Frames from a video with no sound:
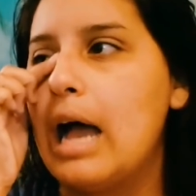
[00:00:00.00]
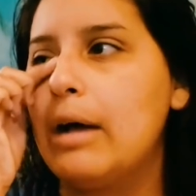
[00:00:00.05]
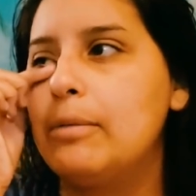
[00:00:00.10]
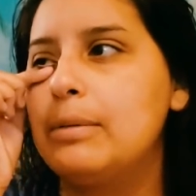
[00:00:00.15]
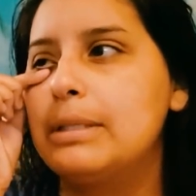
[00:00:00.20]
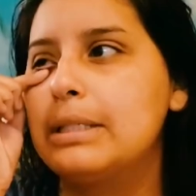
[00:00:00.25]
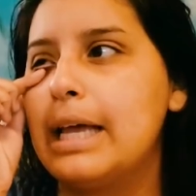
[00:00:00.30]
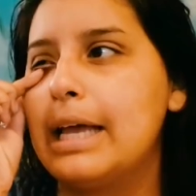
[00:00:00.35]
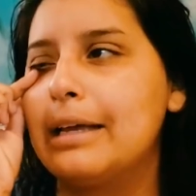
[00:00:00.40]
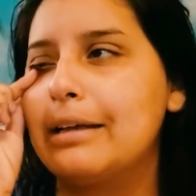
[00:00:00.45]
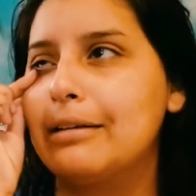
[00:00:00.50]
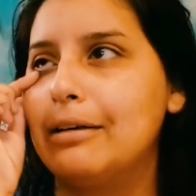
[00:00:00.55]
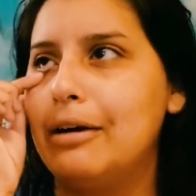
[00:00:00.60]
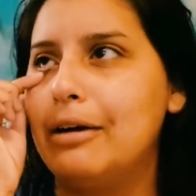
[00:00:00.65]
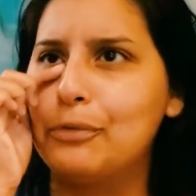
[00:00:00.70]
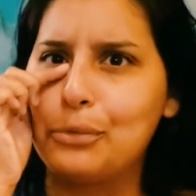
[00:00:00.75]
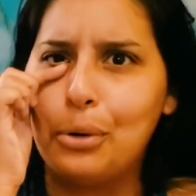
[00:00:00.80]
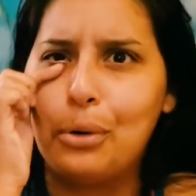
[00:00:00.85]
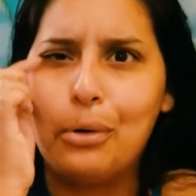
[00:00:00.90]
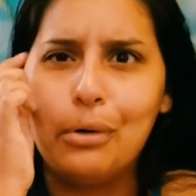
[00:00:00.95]
I was like,
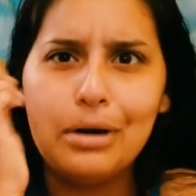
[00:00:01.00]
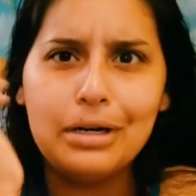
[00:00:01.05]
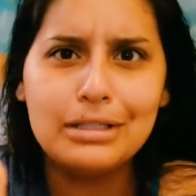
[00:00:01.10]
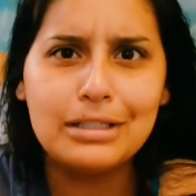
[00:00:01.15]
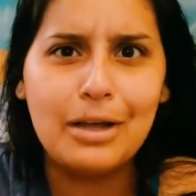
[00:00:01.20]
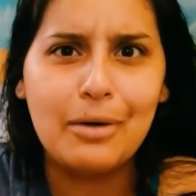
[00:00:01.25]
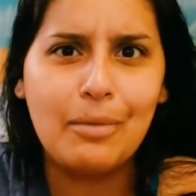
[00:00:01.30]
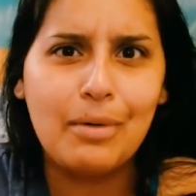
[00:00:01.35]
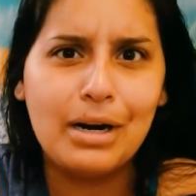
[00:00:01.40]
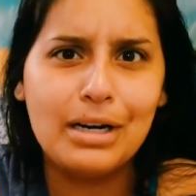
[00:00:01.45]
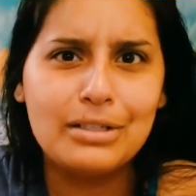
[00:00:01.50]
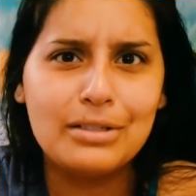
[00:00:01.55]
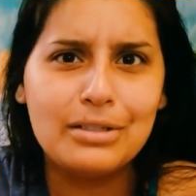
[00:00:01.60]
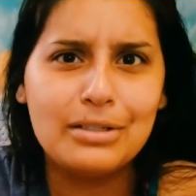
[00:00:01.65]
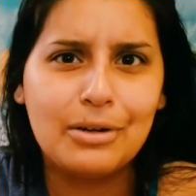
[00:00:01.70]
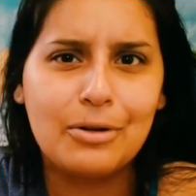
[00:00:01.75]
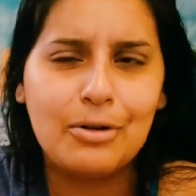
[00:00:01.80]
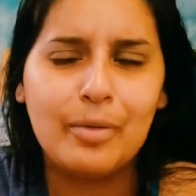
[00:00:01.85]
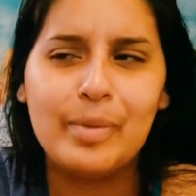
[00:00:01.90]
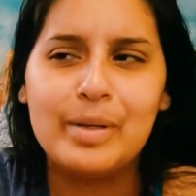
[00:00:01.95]
of course I wanted to
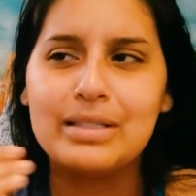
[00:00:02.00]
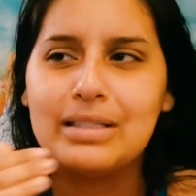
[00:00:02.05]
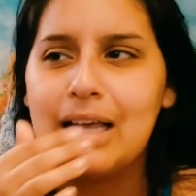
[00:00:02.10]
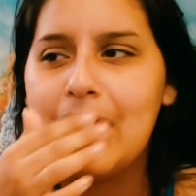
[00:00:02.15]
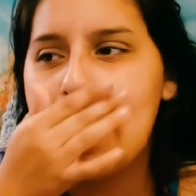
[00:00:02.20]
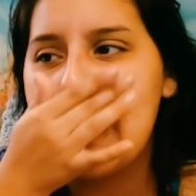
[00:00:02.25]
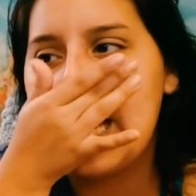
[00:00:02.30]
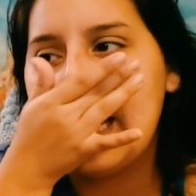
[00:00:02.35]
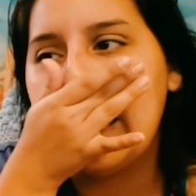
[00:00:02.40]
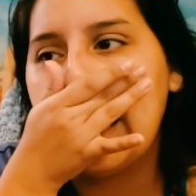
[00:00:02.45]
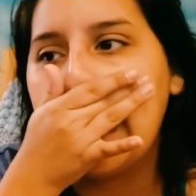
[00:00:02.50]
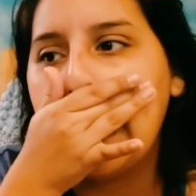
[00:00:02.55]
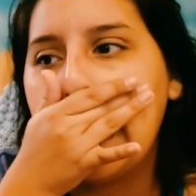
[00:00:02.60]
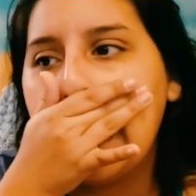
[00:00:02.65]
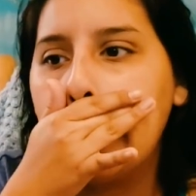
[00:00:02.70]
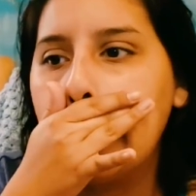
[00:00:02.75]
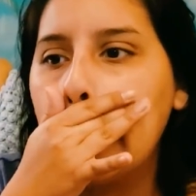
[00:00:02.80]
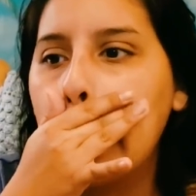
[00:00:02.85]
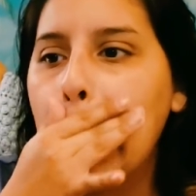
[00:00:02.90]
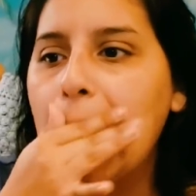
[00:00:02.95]
go to Corpus.
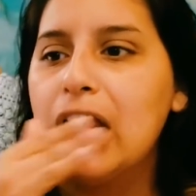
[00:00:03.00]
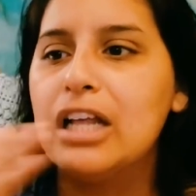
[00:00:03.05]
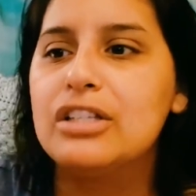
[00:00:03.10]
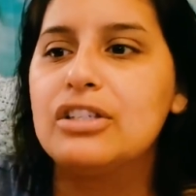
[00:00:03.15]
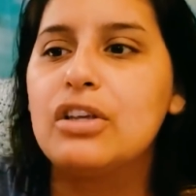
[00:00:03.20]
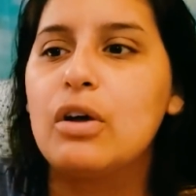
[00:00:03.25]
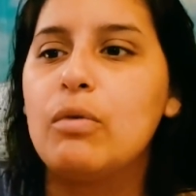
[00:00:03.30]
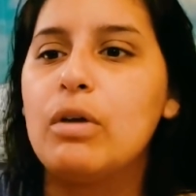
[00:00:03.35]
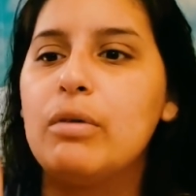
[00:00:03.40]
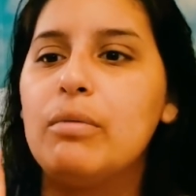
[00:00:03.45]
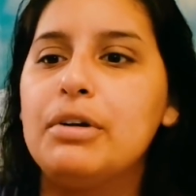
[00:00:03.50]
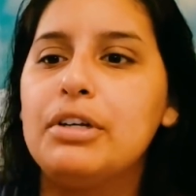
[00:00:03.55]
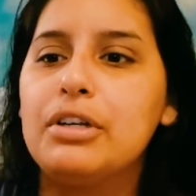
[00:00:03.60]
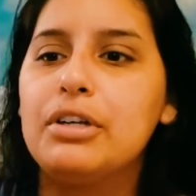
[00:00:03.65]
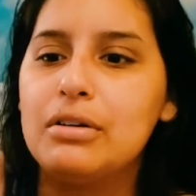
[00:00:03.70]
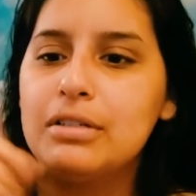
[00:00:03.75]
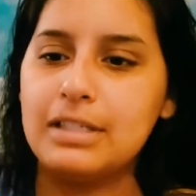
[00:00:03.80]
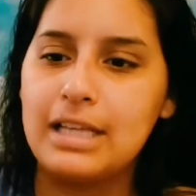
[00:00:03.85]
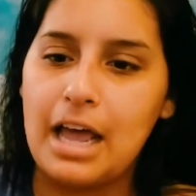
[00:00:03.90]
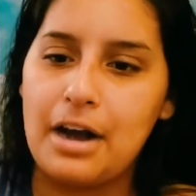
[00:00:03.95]
And so we would
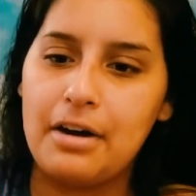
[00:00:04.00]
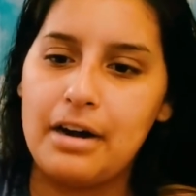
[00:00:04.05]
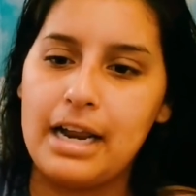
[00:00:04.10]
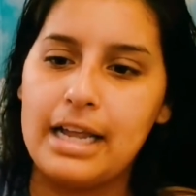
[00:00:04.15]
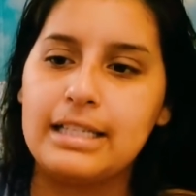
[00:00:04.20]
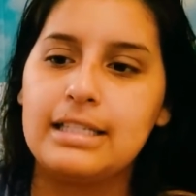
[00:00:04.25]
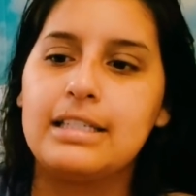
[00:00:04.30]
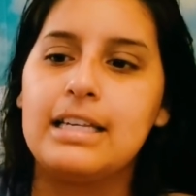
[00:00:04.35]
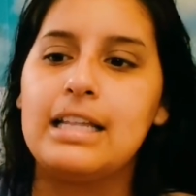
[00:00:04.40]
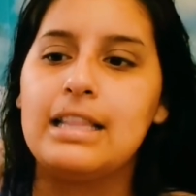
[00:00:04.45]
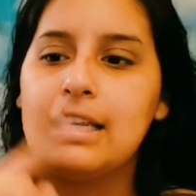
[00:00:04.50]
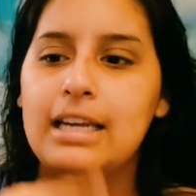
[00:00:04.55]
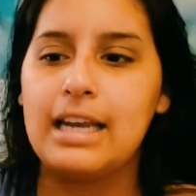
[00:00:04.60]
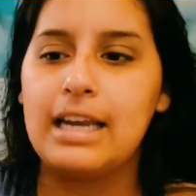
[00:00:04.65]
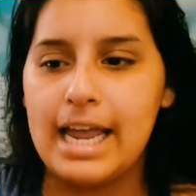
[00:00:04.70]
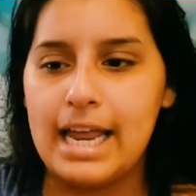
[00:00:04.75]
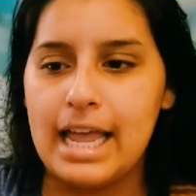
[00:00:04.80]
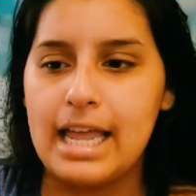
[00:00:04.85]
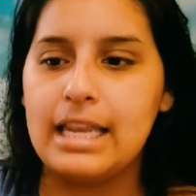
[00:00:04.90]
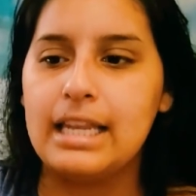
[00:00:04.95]
go Saturday, stay the
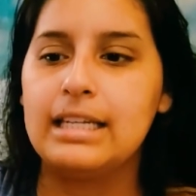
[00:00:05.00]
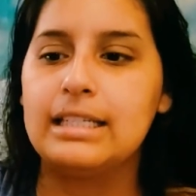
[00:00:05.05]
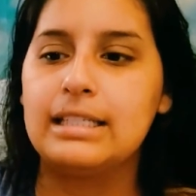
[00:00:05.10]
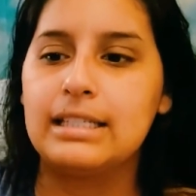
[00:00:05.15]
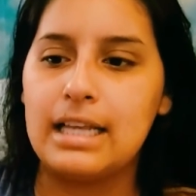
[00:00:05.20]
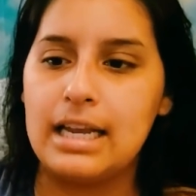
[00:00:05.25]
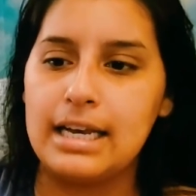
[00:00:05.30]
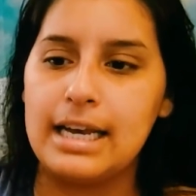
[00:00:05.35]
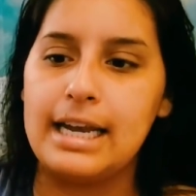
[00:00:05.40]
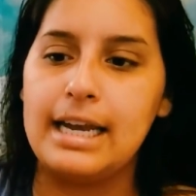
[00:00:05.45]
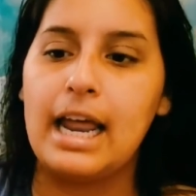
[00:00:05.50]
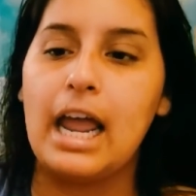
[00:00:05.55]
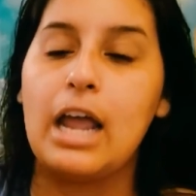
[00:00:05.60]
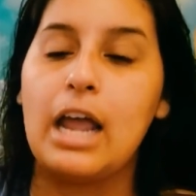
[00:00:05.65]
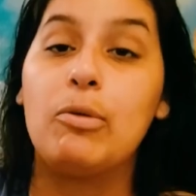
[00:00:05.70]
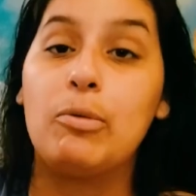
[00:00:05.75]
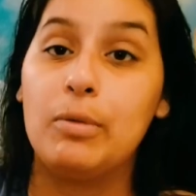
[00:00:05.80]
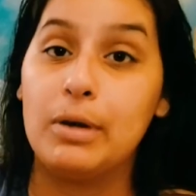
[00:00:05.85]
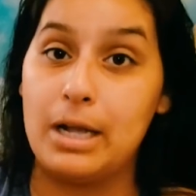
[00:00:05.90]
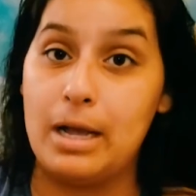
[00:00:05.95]
night, and then Sunday
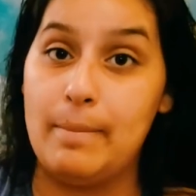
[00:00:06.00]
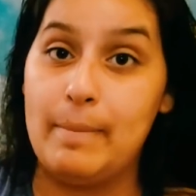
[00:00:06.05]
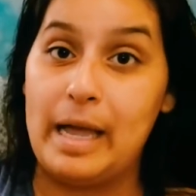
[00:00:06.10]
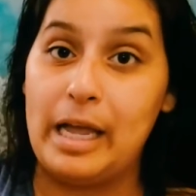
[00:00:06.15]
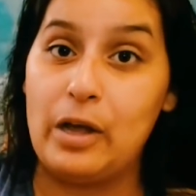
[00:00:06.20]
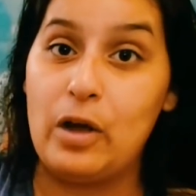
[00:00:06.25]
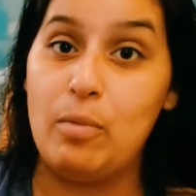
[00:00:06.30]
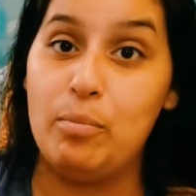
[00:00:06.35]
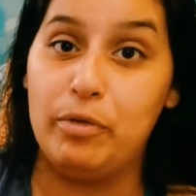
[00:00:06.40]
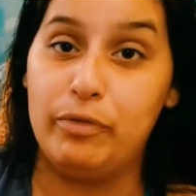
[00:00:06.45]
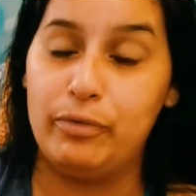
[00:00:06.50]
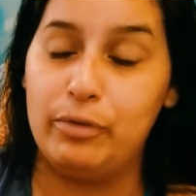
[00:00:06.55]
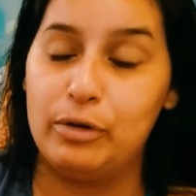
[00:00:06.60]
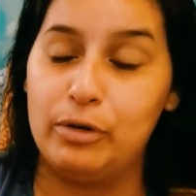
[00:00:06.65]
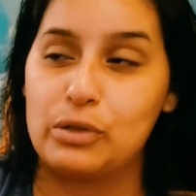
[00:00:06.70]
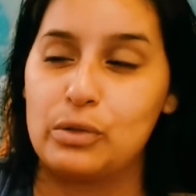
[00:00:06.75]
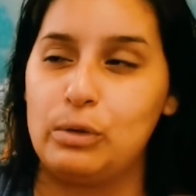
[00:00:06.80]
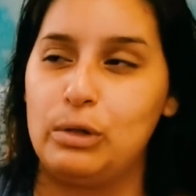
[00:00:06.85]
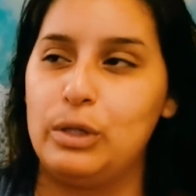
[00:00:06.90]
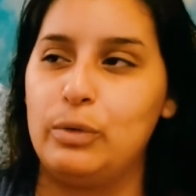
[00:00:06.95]
night we would come back home before
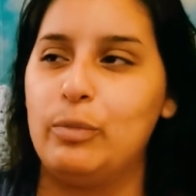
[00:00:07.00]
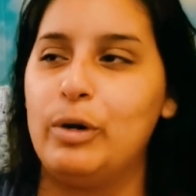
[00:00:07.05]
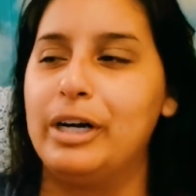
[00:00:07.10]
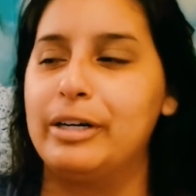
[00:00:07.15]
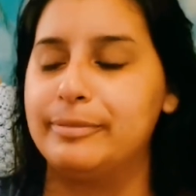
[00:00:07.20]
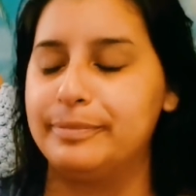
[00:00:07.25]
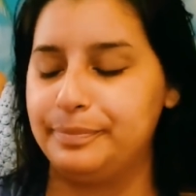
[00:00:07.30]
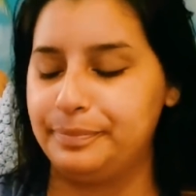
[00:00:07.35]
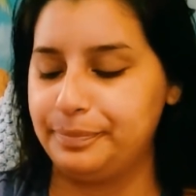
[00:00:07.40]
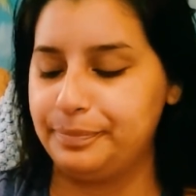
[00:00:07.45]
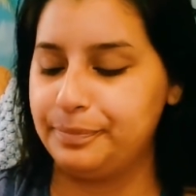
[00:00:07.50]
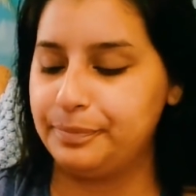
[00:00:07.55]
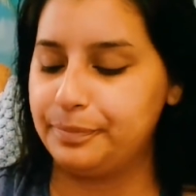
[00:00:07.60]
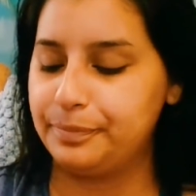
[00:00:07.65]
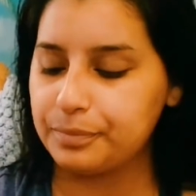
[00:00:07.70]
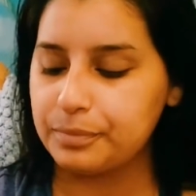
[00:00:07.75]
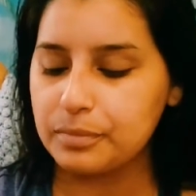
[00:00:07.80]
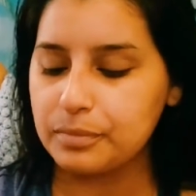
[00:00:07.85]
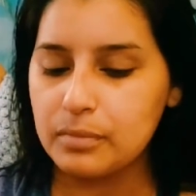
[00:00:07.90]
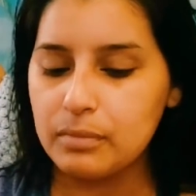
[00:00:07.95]
school and work.
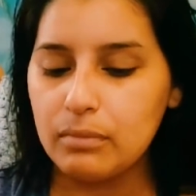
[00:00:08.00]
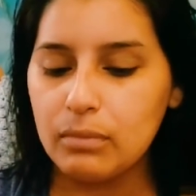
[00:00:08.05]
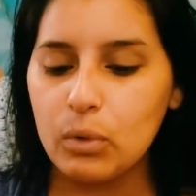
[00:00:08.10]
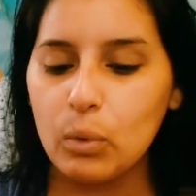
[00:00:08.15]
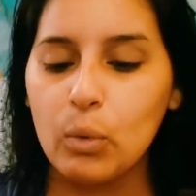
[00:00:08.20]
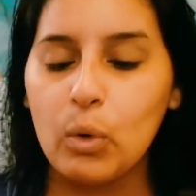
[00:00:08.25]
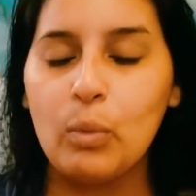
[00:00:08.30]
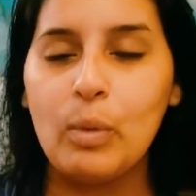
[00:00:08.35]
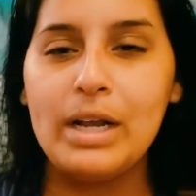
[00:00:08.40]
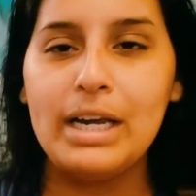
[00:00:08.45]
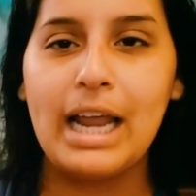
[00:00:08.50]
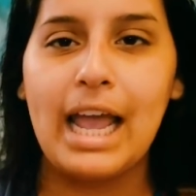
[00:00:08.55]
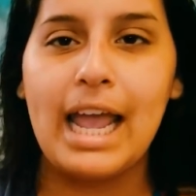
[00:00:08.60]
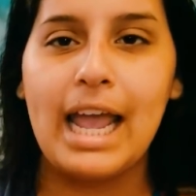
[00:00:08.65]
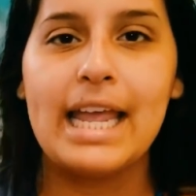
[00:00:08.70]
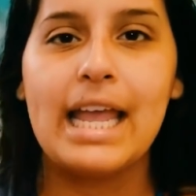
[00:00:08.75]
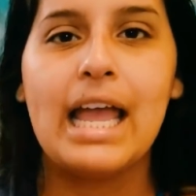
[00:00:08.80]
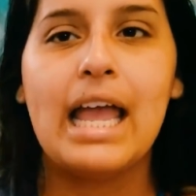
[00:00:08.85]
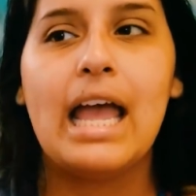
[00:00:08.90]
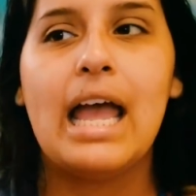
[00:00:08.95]
Well, one
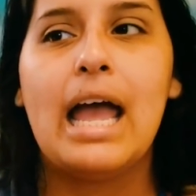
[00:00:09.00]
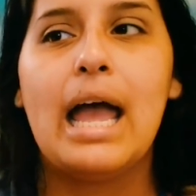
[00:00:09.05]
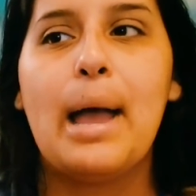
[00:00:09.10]
night